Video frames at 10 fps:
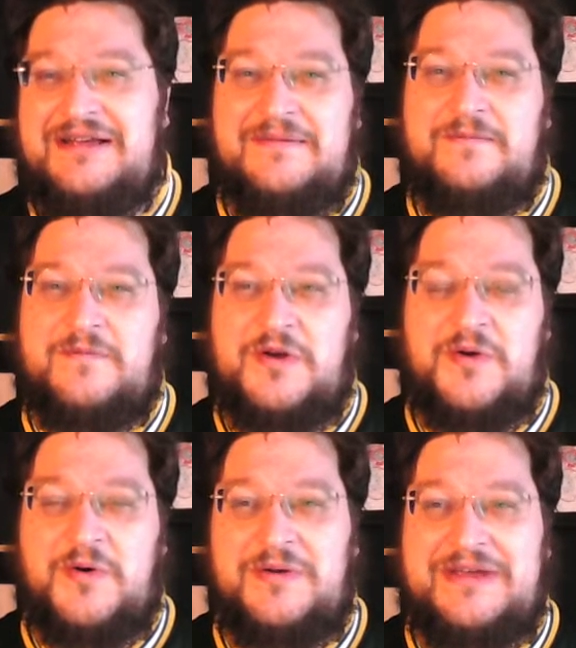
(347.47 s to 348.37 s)
You
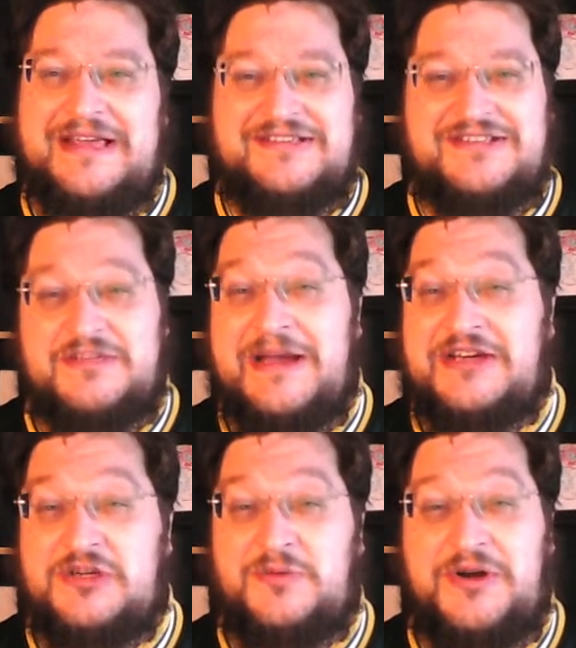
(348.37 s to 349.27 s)
know, he is the
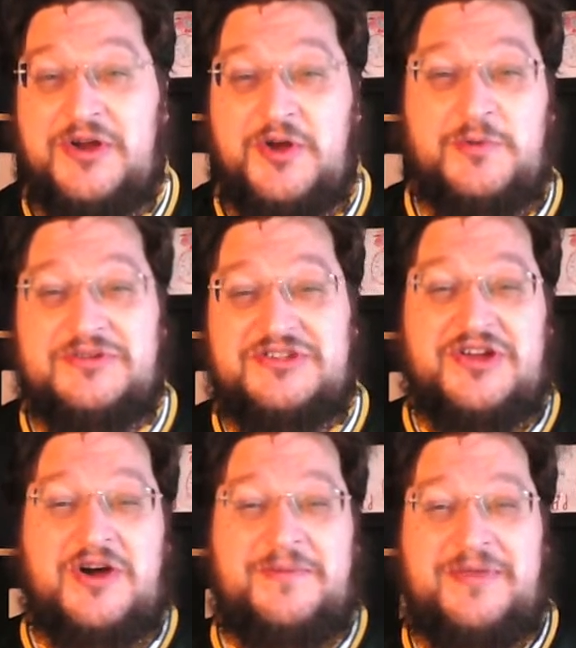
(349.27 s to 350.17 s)
special one who will
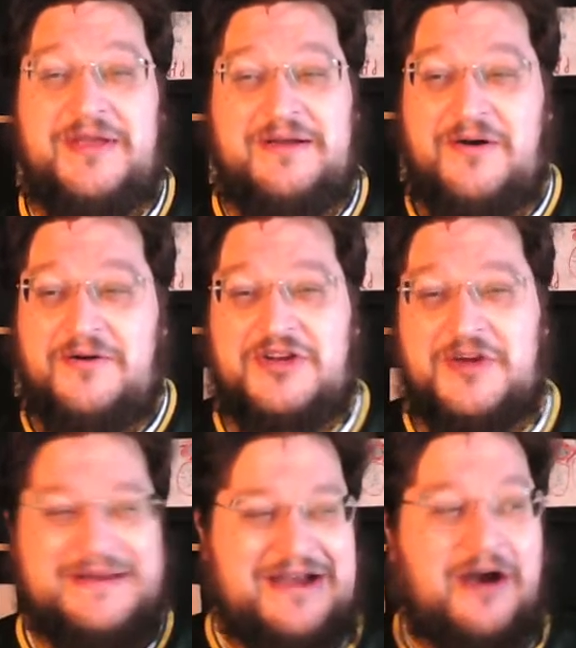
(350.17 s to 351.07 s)
stop the
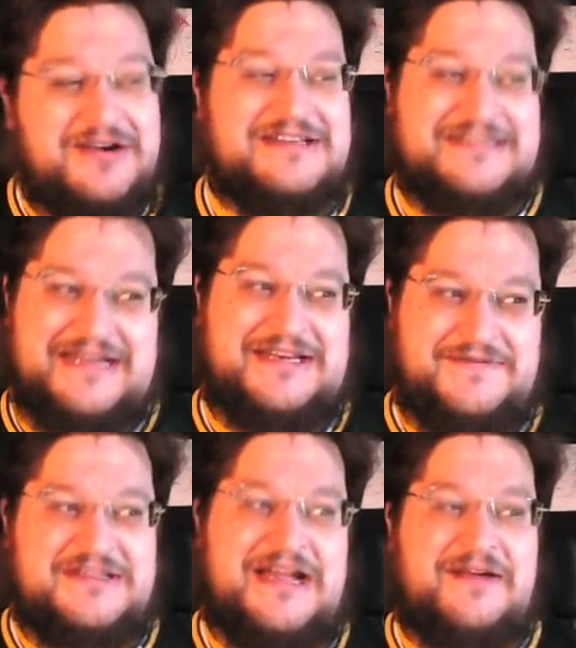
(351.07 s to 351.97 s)
oncoming darkness kind of
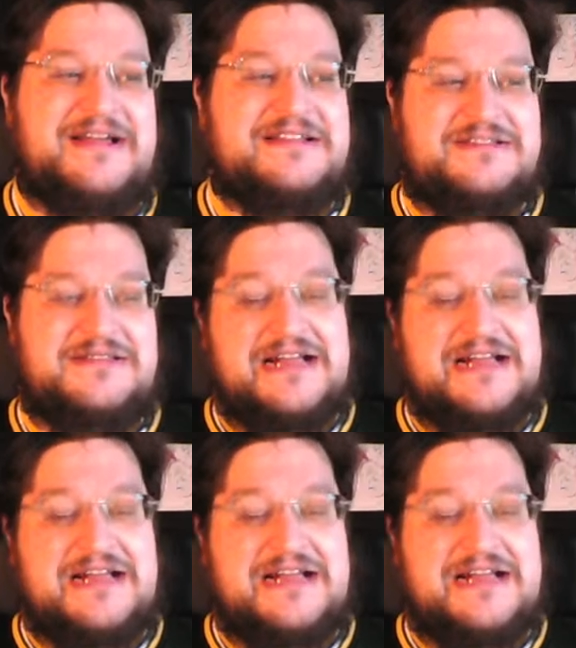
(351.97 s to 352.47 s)
style. That's